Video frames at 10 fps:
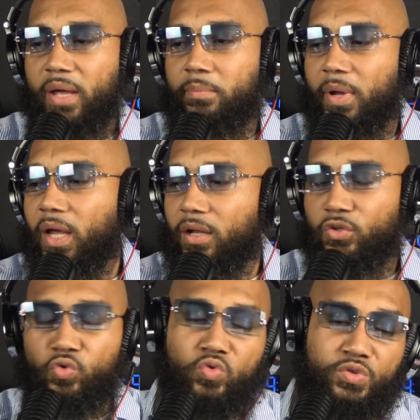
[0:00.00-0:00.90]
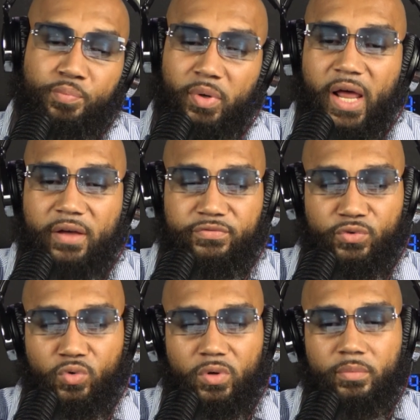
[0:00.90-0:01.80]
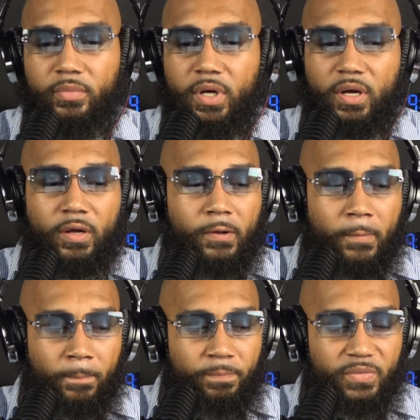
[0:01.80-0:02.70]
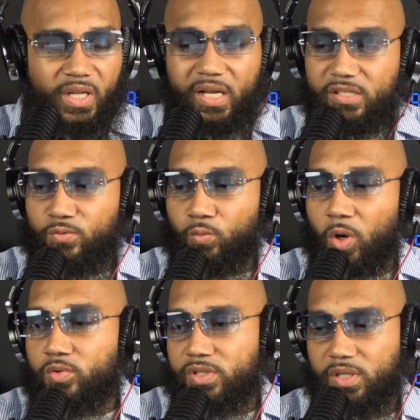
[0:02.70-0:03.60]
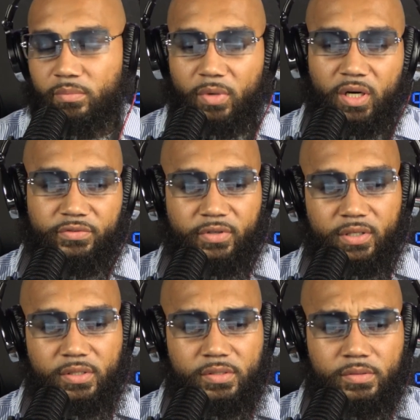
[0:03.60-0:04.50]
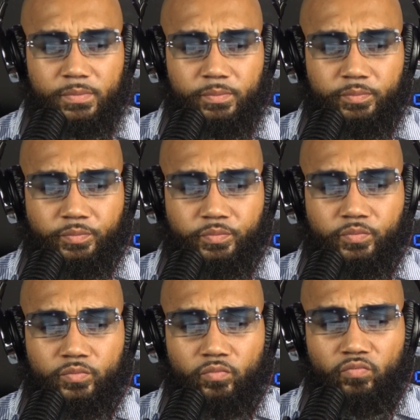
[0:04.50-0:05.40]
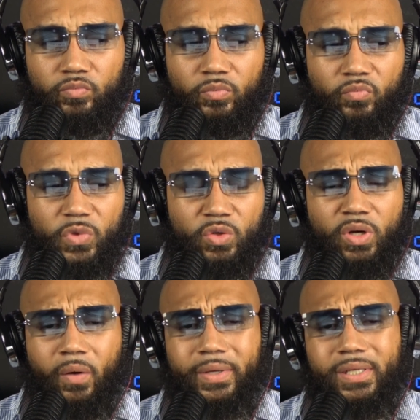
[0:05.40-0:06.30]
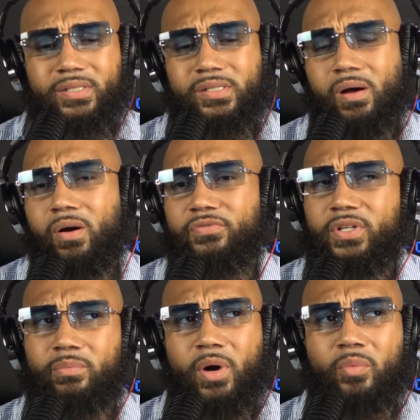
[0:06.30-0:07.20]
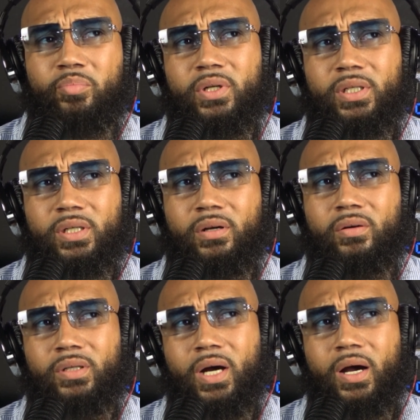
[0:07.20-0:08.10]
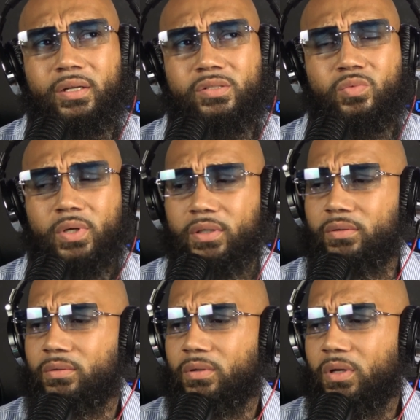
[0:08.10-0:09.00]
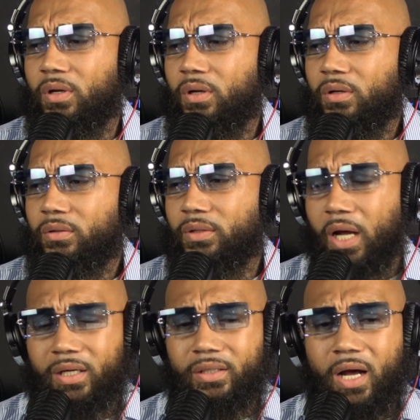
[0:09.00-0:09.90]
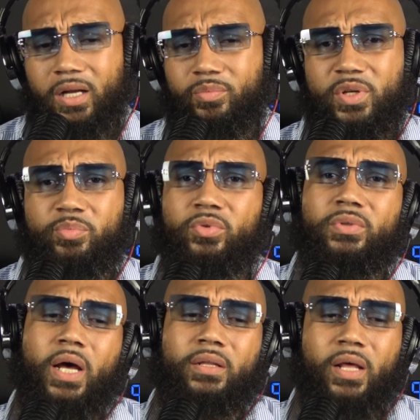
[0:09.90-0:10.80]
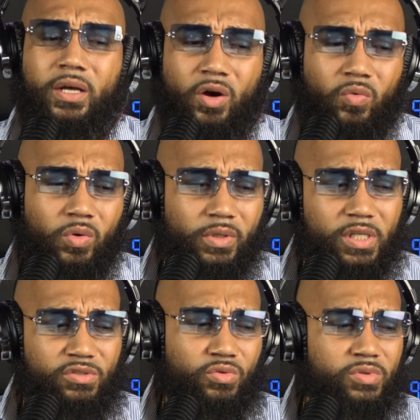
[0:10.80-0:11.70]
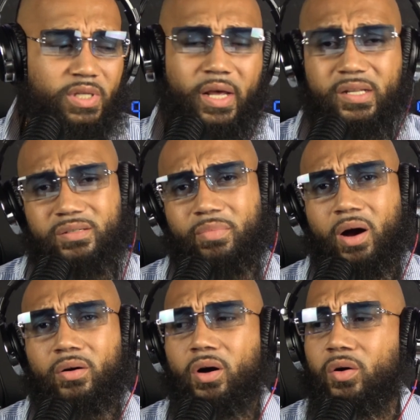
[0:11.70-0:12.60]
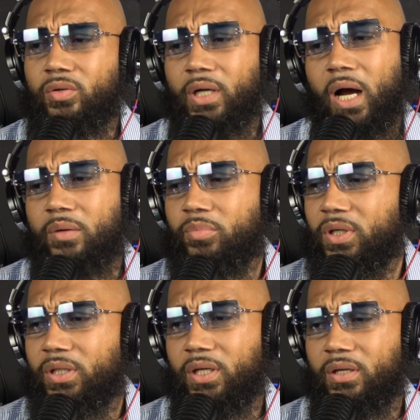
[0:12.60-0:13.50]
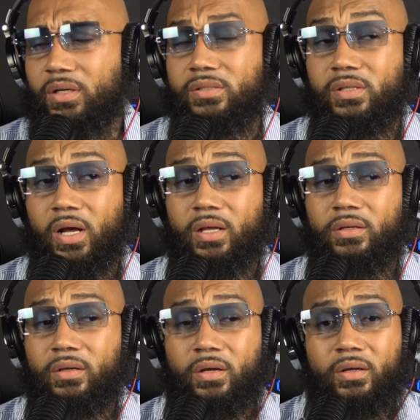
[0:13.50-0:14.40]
a man whose platform is roasting motherfuckers. You know, and this is how I feel about bullying online as well. Like, a lot of people, like, they go on these crusades about online bullying, and it's like,